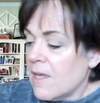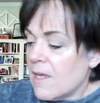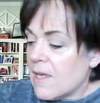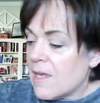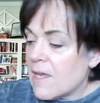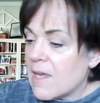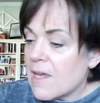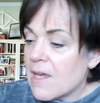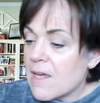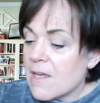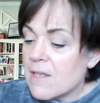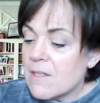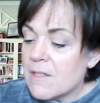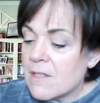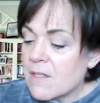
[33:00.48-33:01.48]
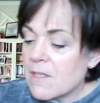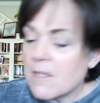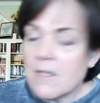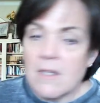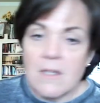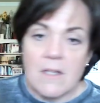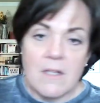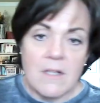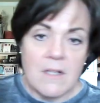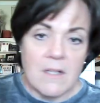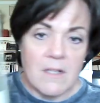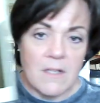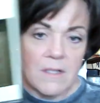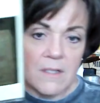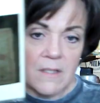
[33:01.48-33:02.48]
And
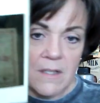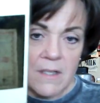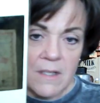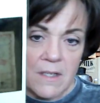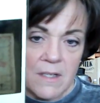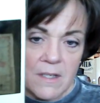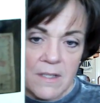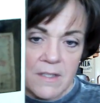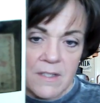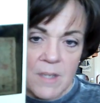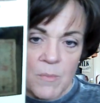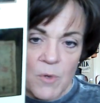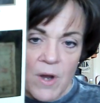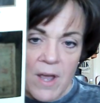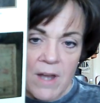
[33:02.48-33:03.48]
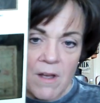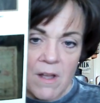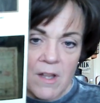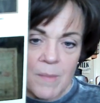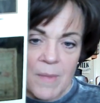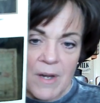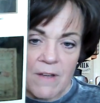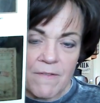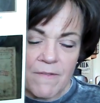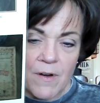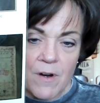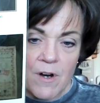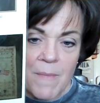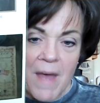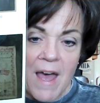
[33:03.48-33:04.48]
Summer at Hollyberry
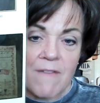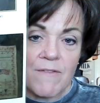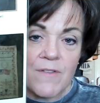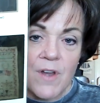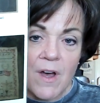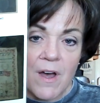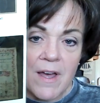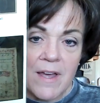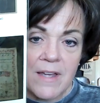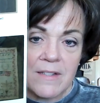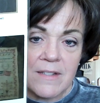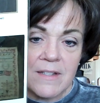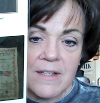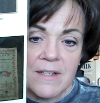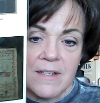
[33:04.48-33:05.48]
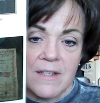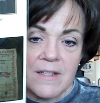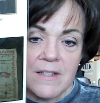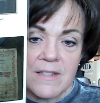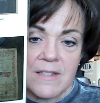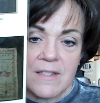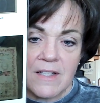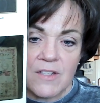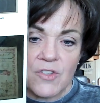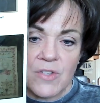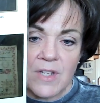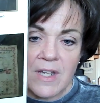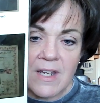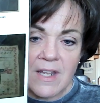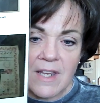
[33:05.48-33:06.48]
Farm. I've not
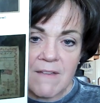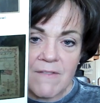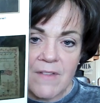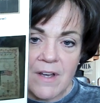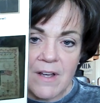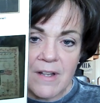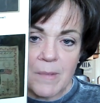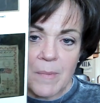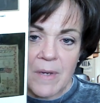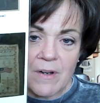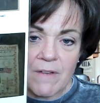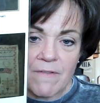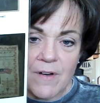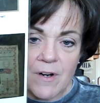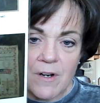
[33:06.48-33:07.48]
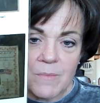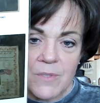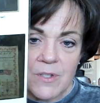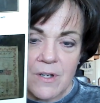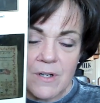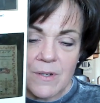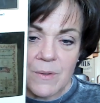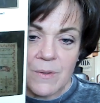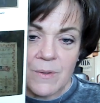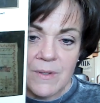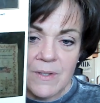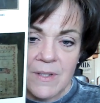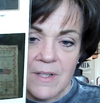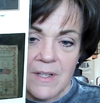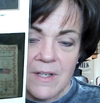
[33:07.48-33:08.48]
stitched any of the Hollyberry Farm, so
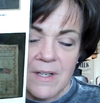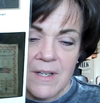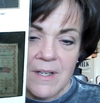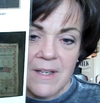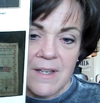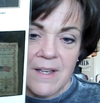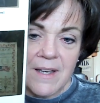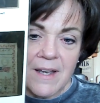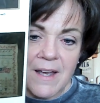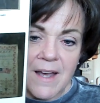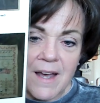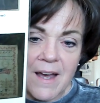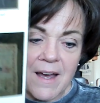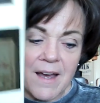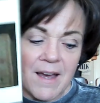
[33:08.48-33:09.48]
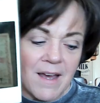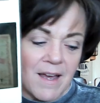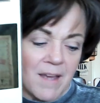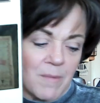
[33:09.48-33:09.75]
I'm